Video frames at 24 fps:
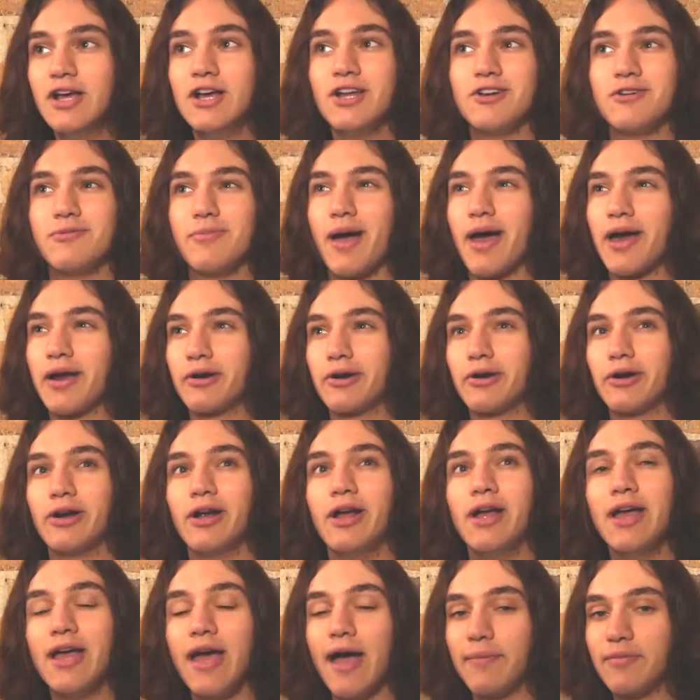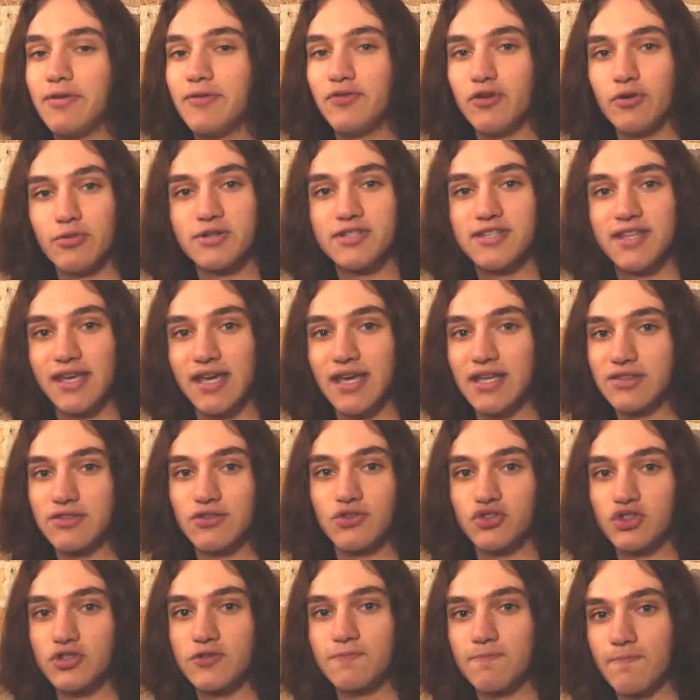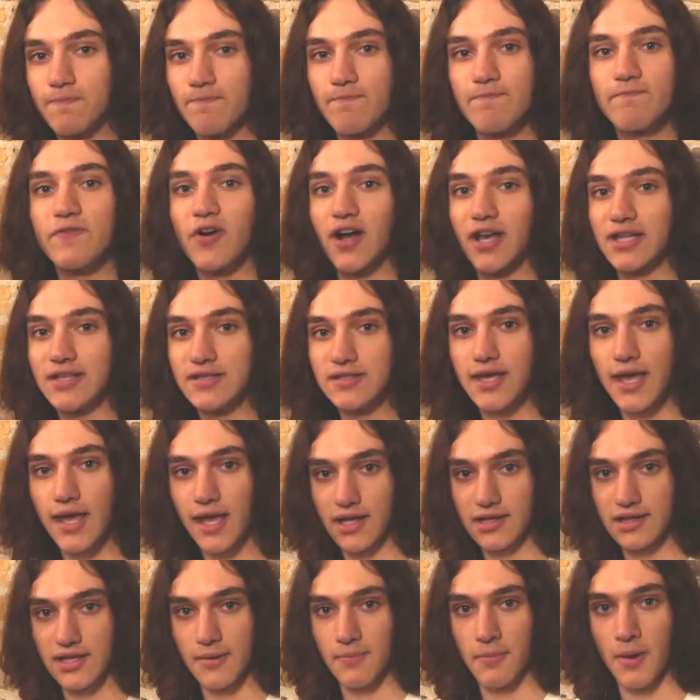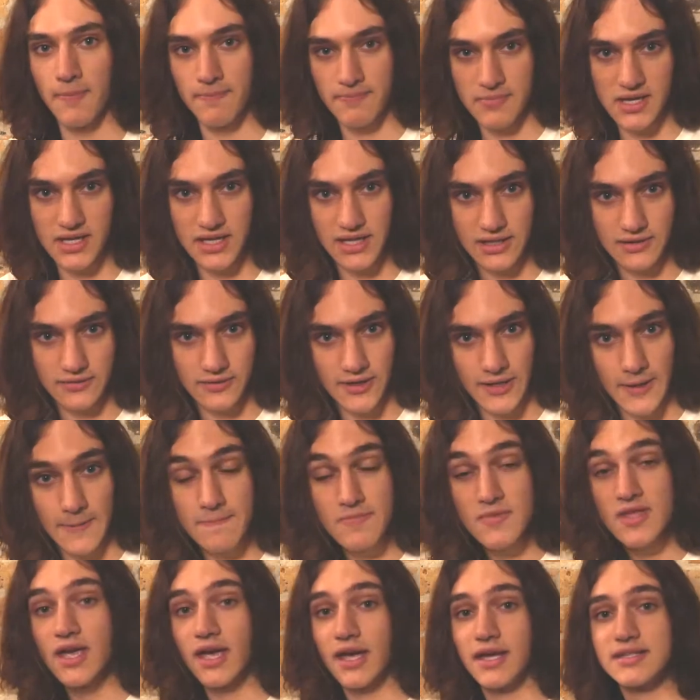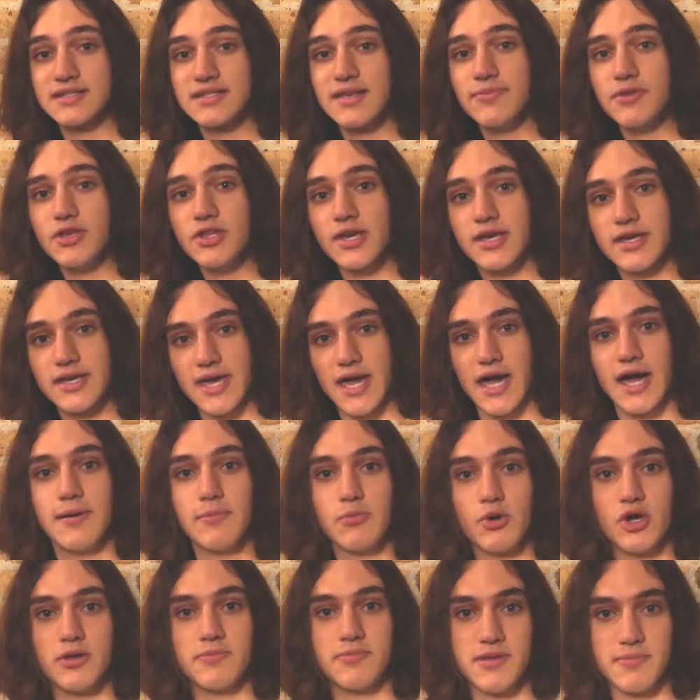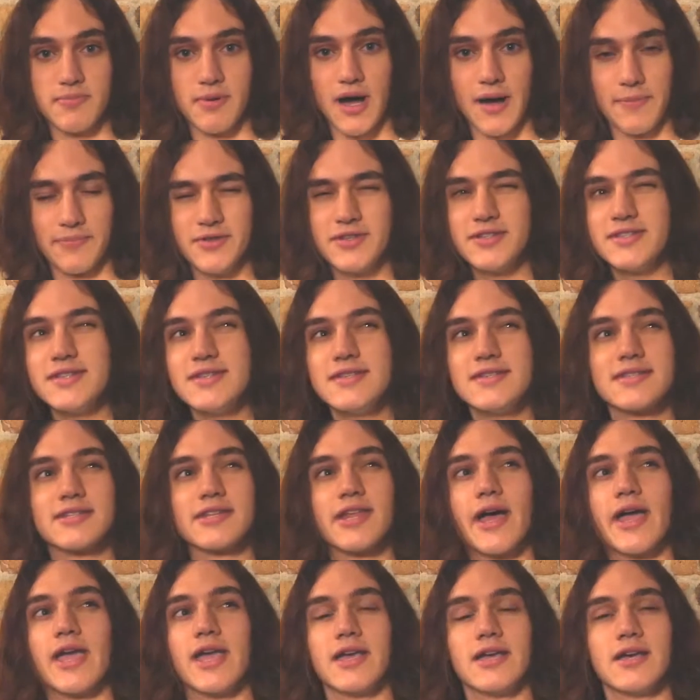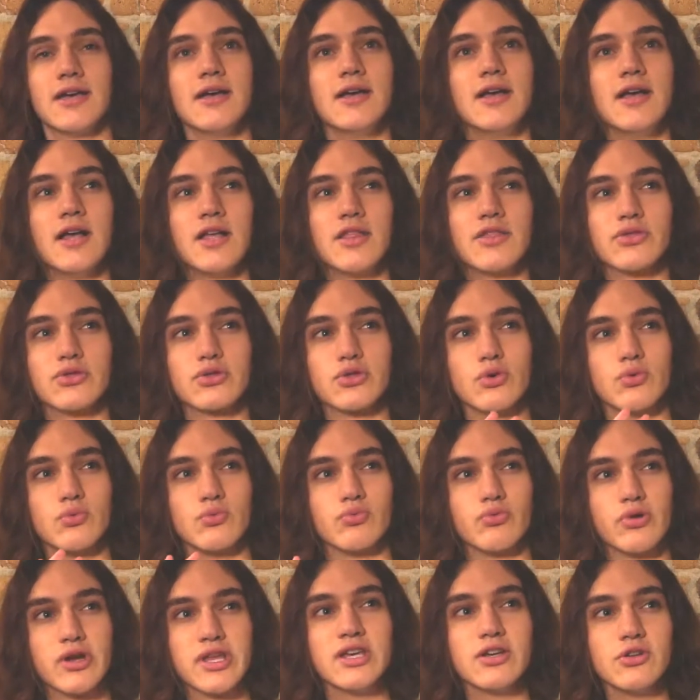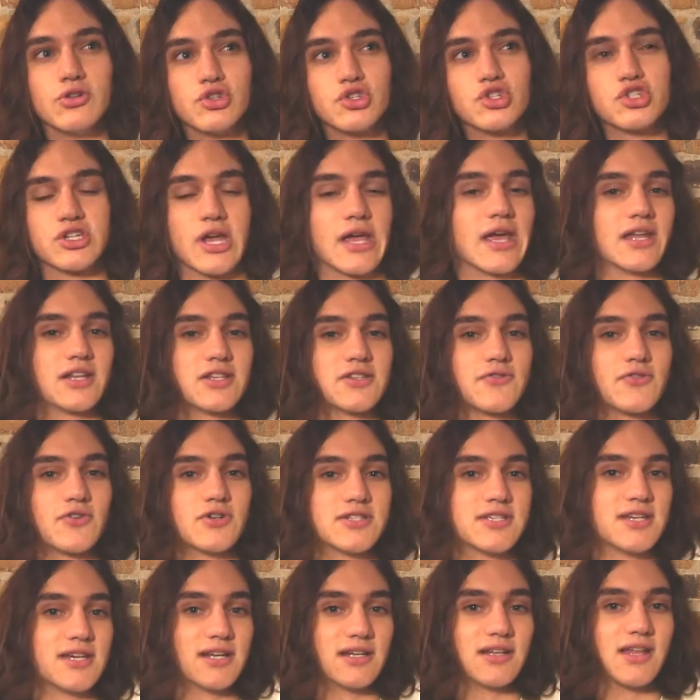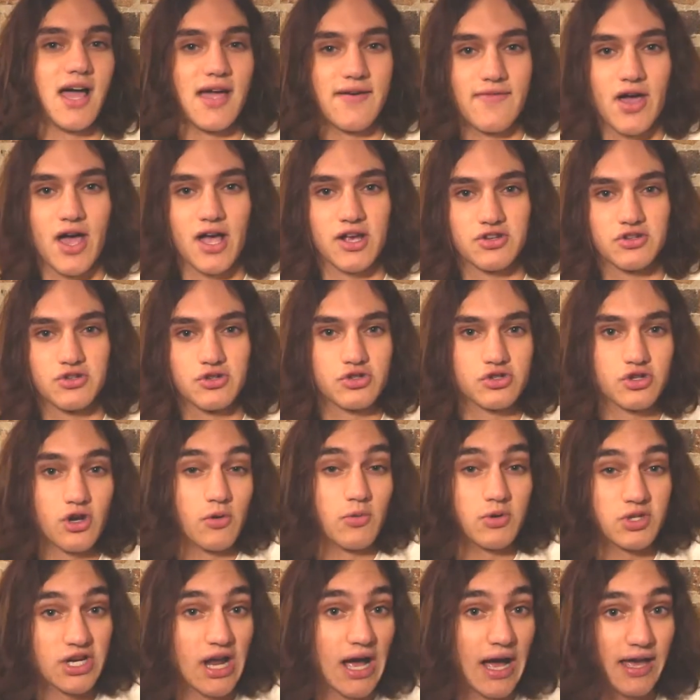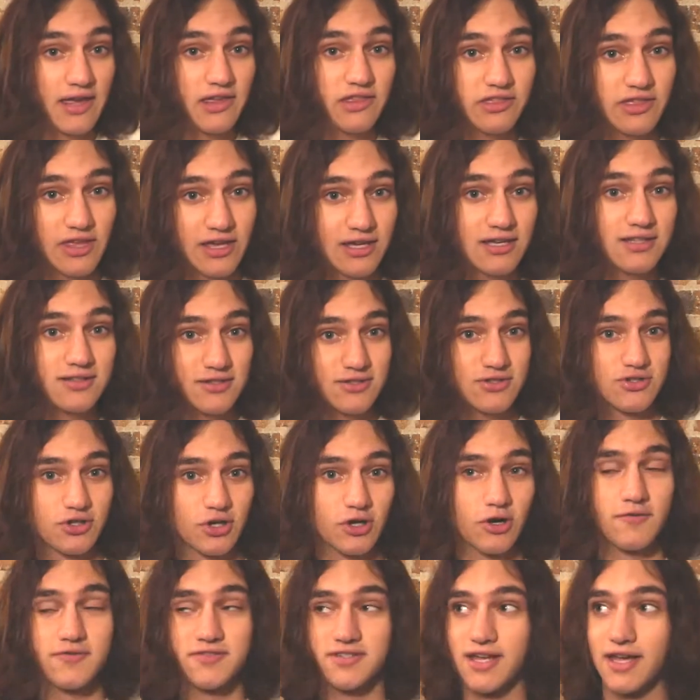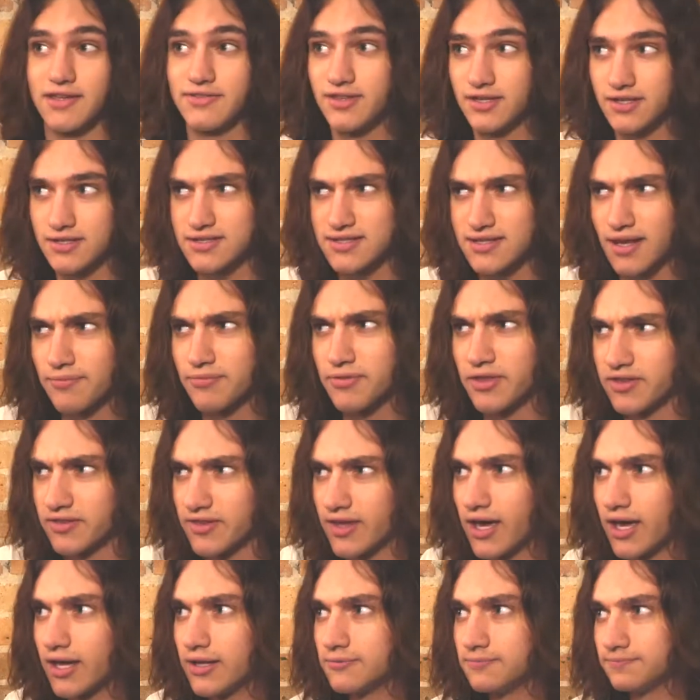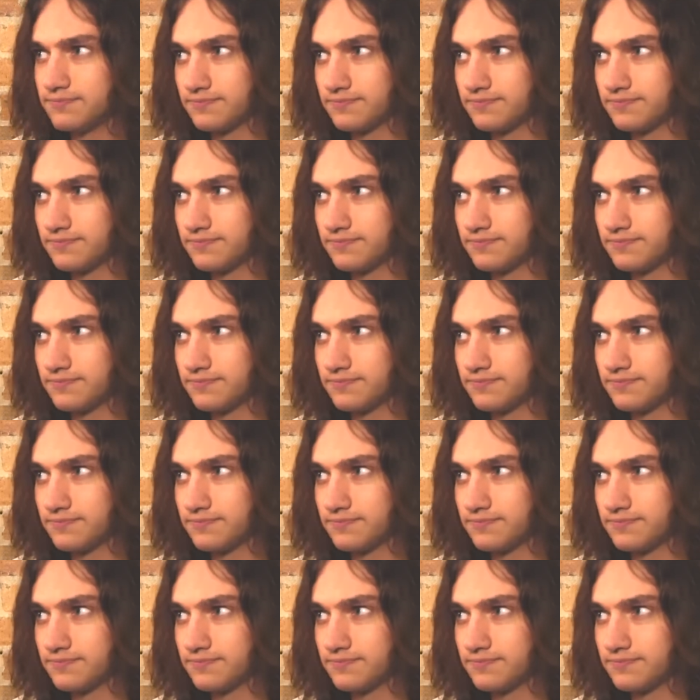no matter how many viewers they get, they'll just fucking can them immediately. And something like Cowboy Bebop, this is like the real chance for it to get a live action show, which I think it deserves, and I think is something that